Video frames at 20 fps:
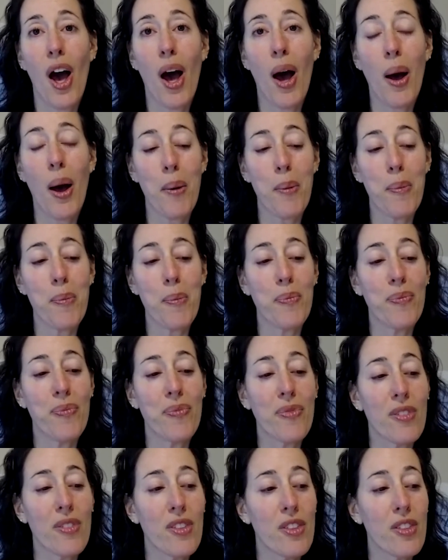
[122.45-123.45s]

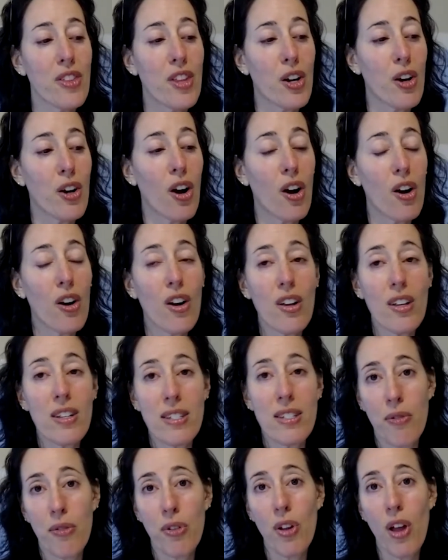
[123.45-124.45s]
there are
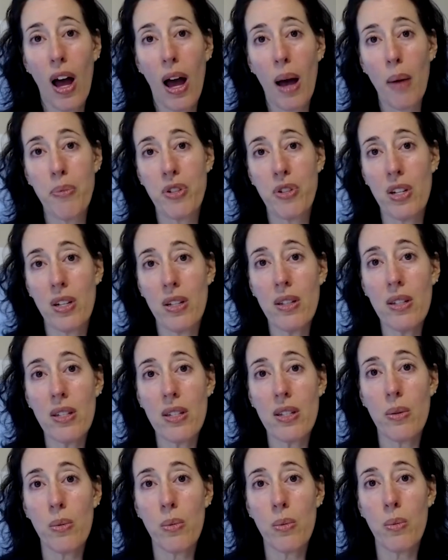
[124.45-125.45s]
several
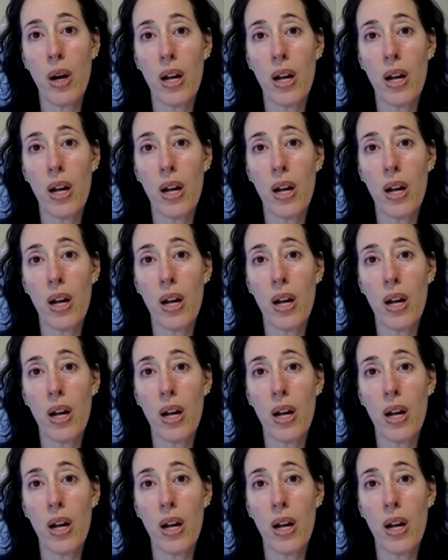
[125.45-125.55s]
options